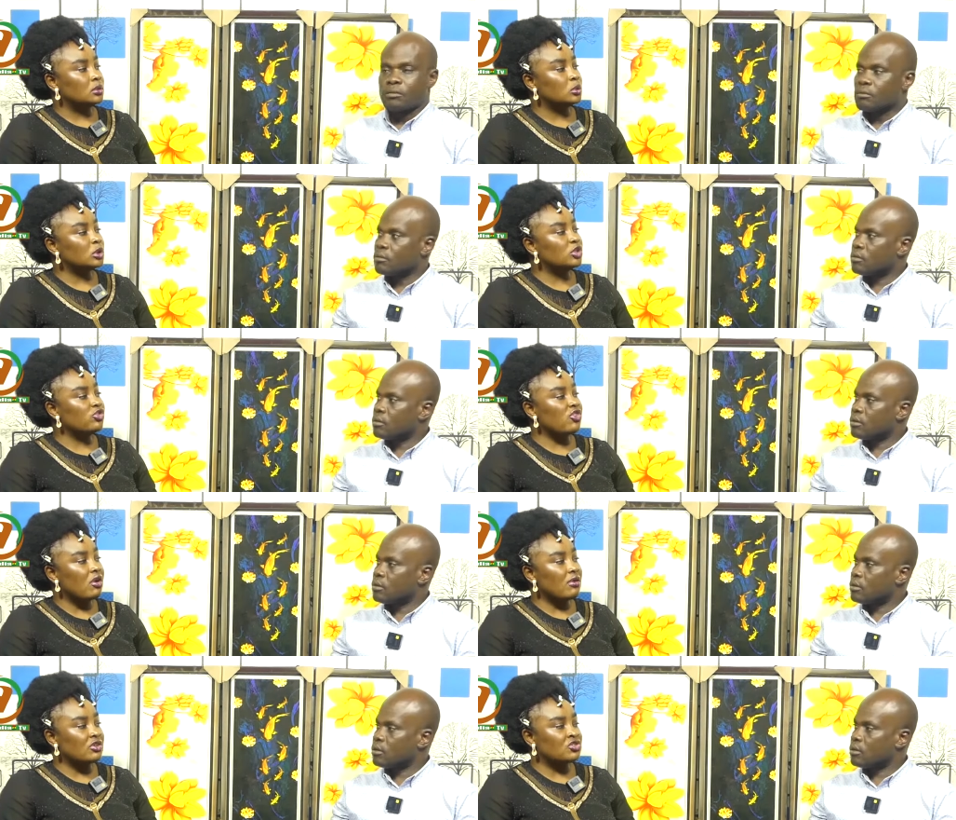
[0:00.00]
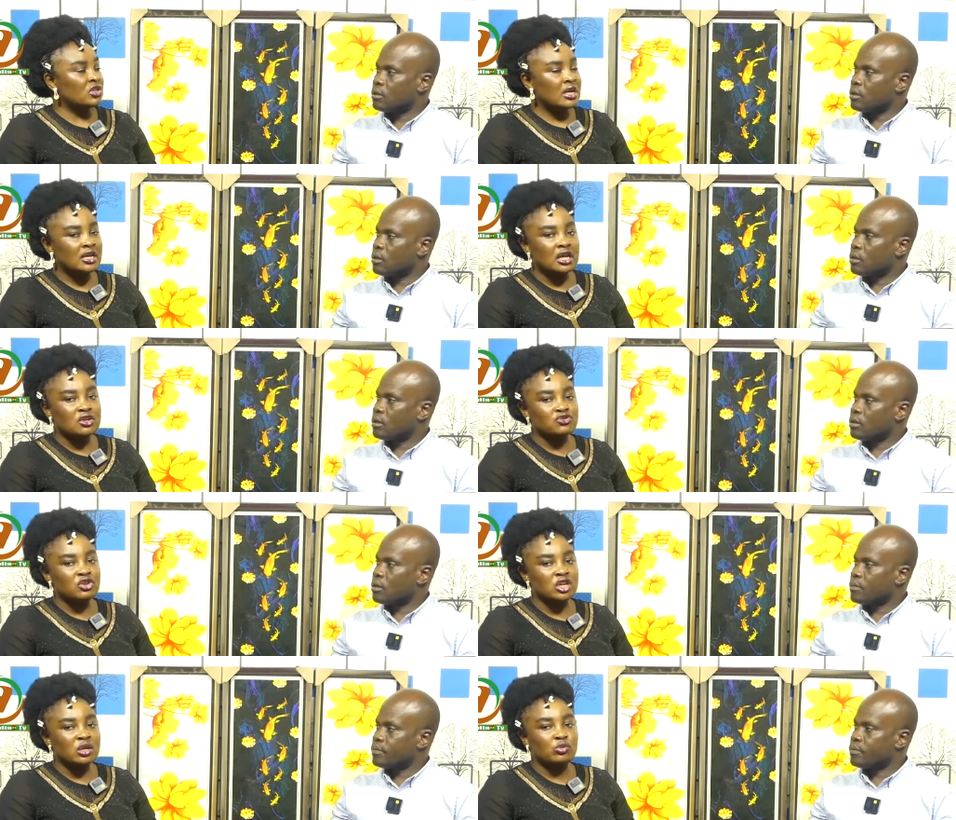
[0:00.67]
Speaker 1: Would you draw a side?
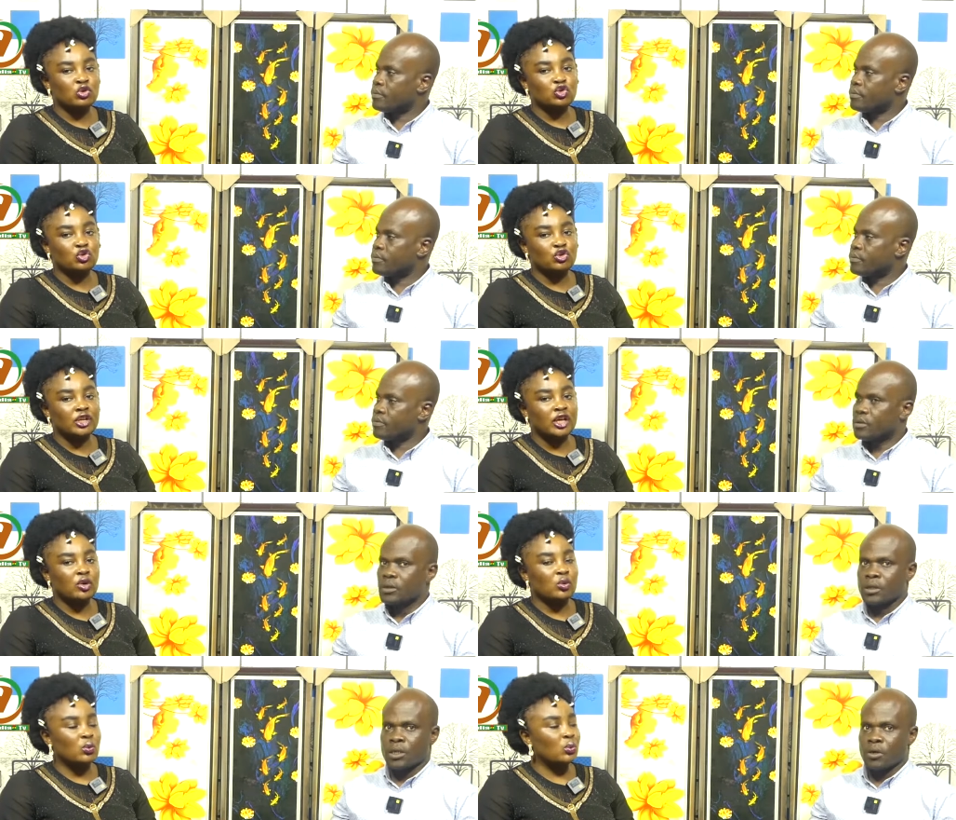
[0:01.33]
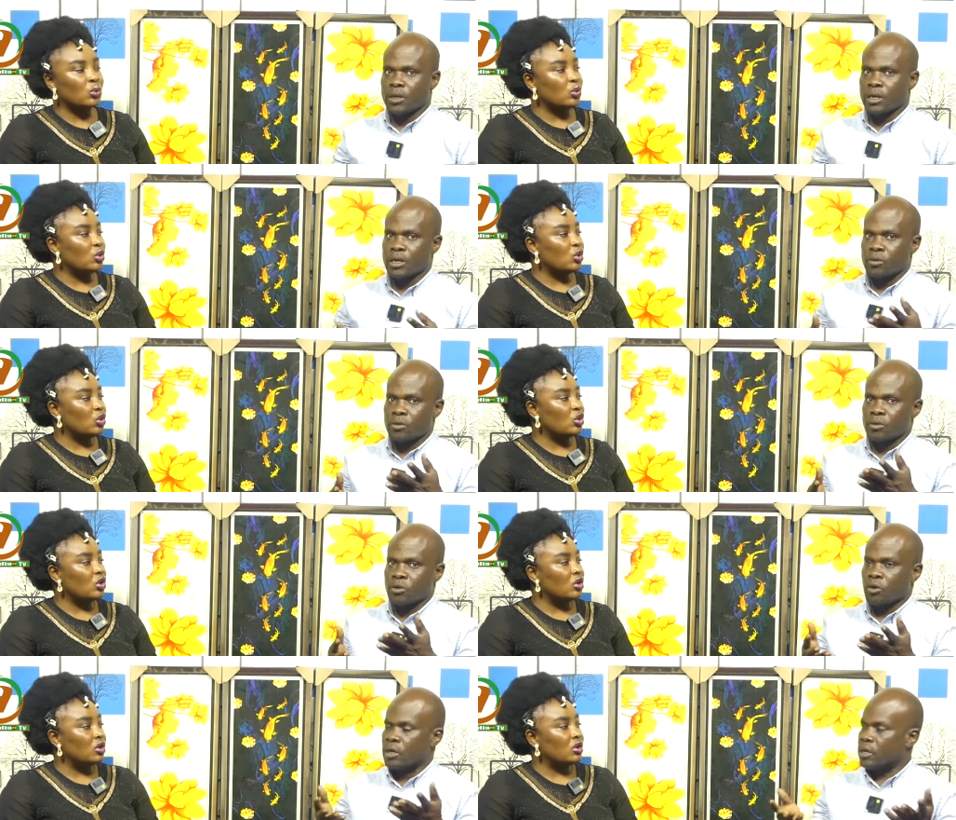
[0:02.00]
I saw them on there.
Speaker 2: And do
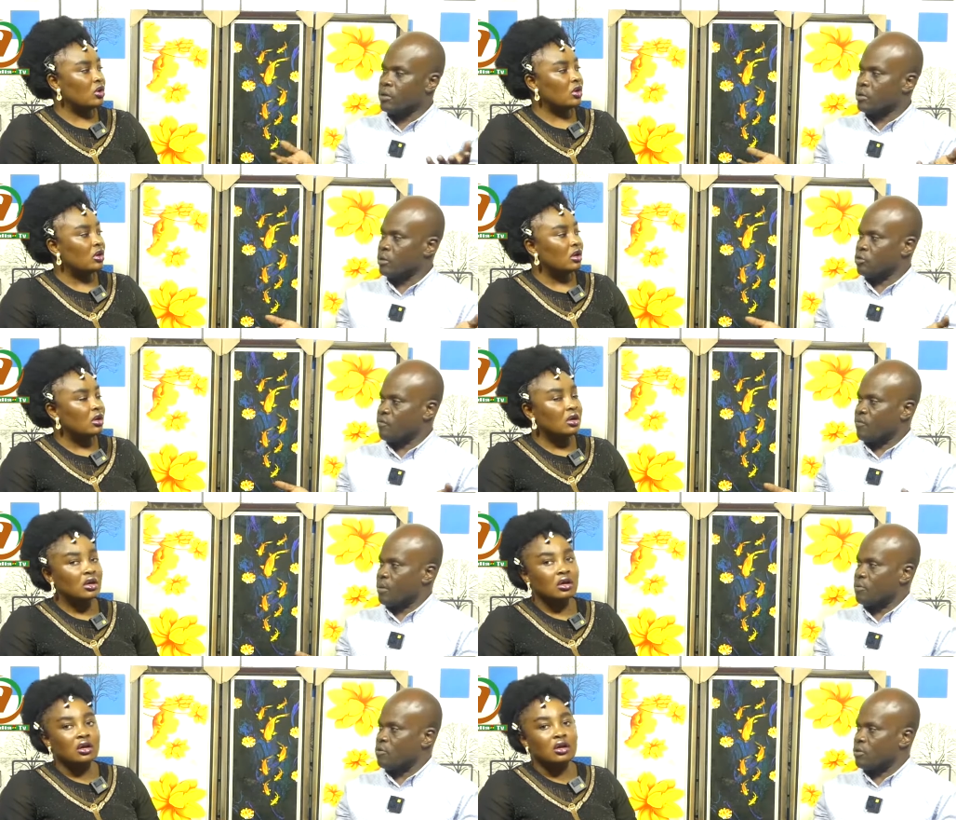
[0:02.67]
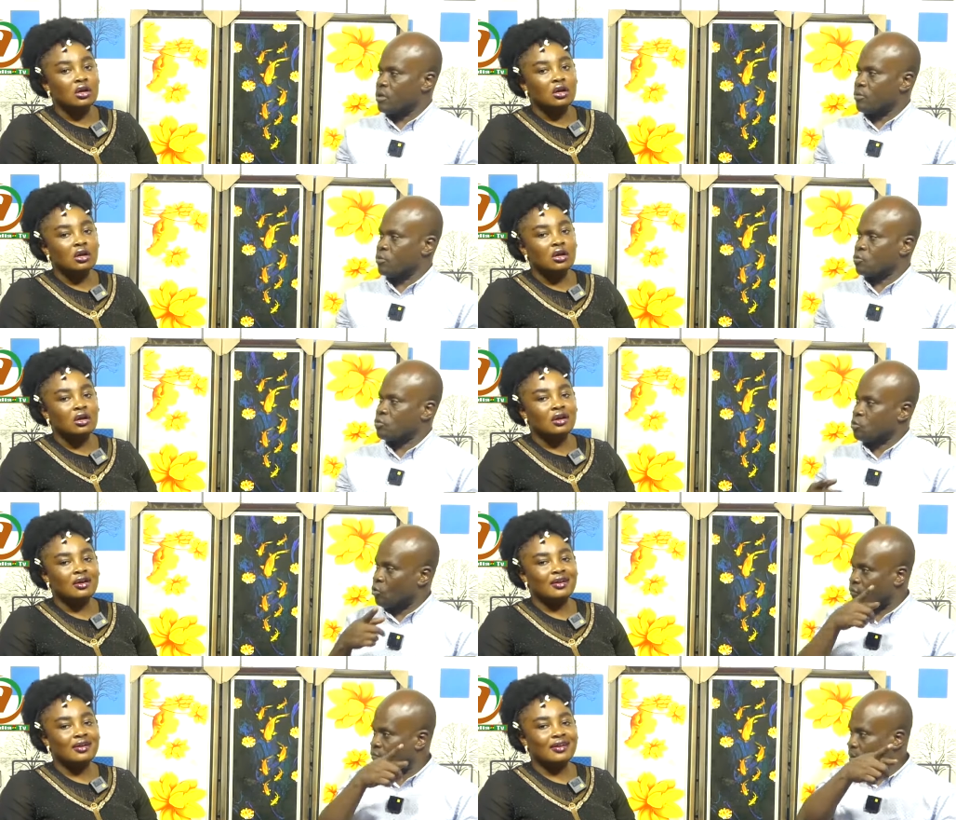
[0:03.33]
you of
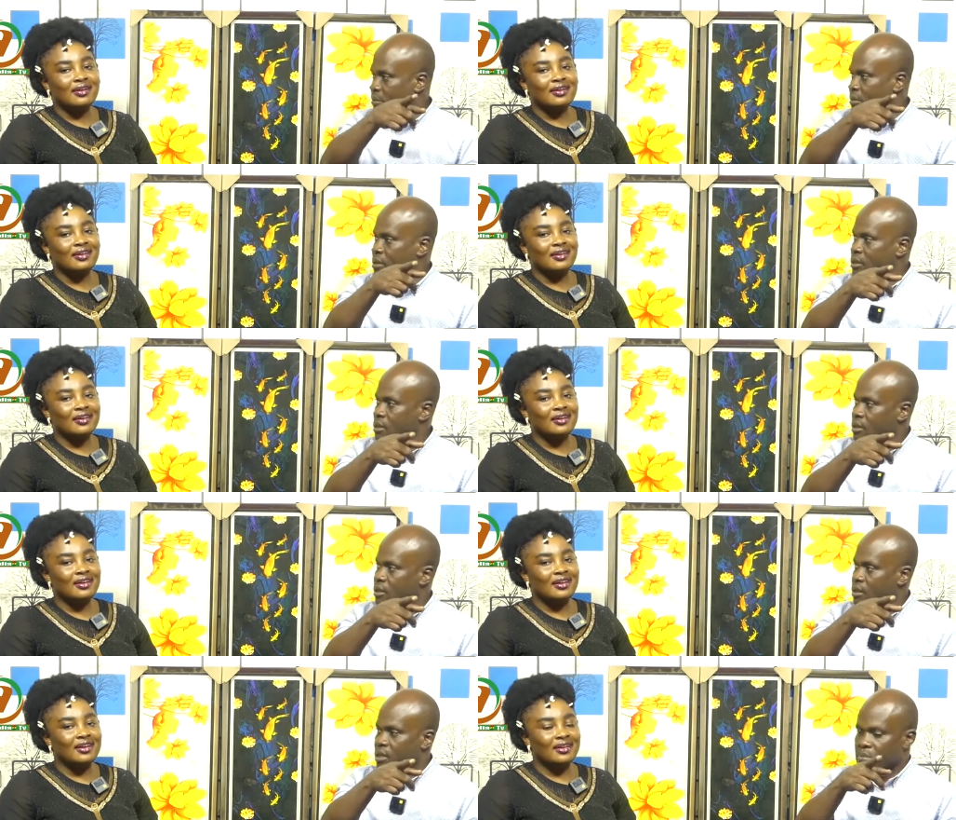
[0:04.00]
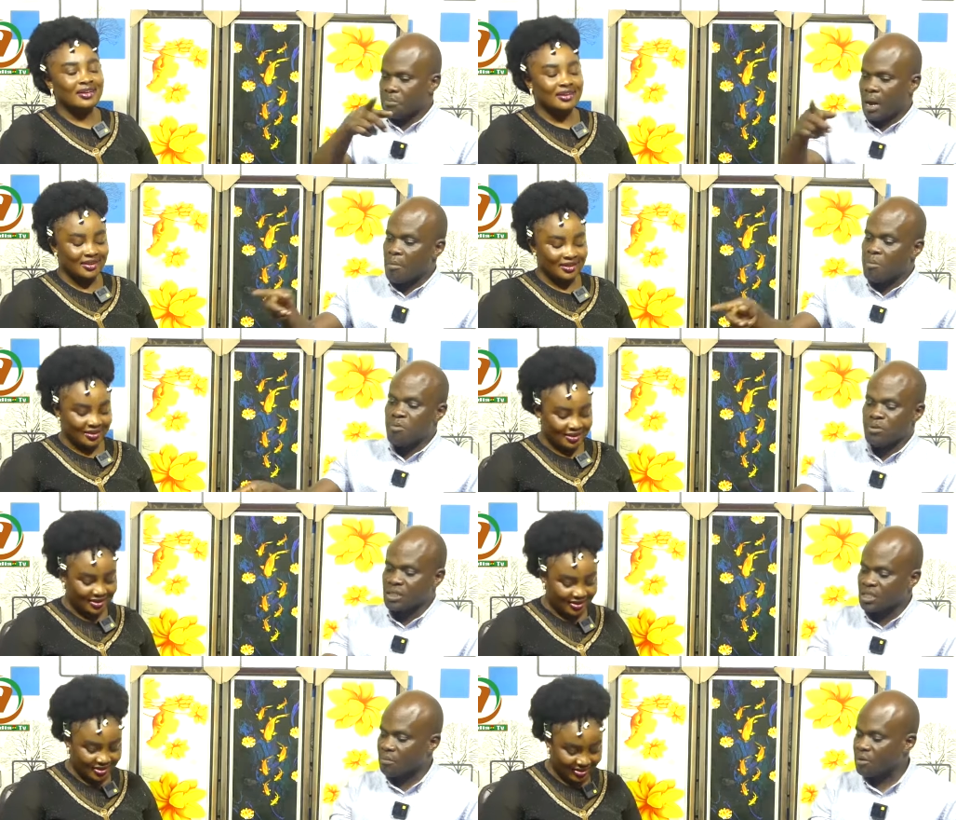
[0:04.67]
Mamma to of Mammy?
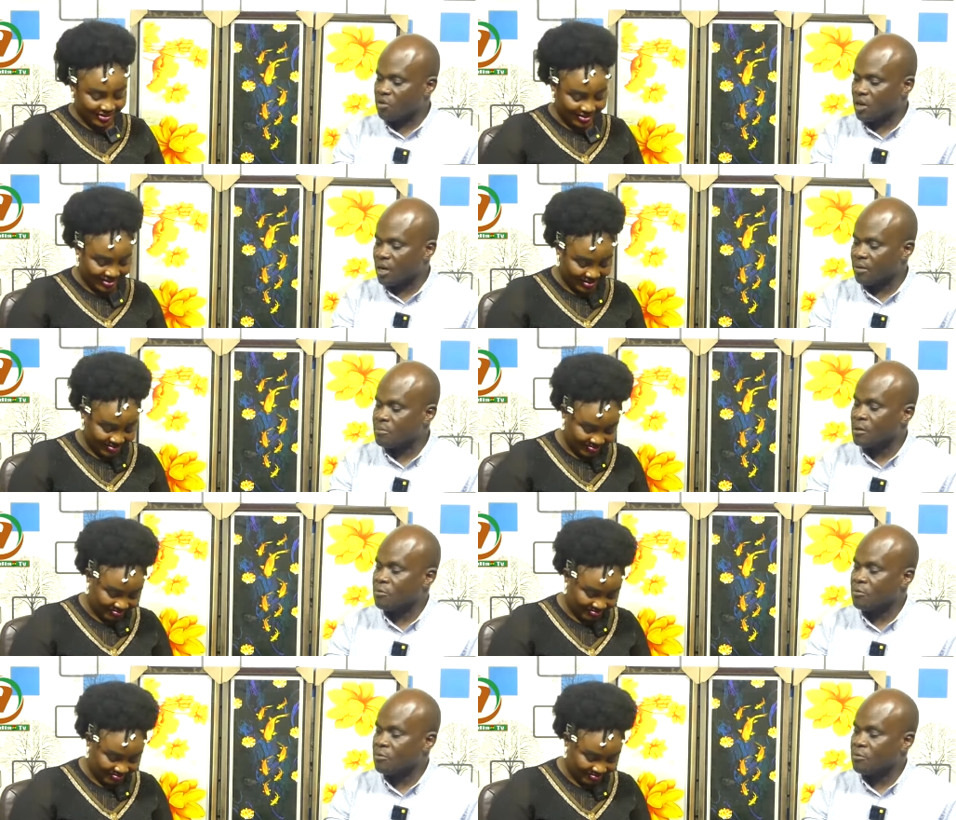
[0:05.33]
Babu Miss America come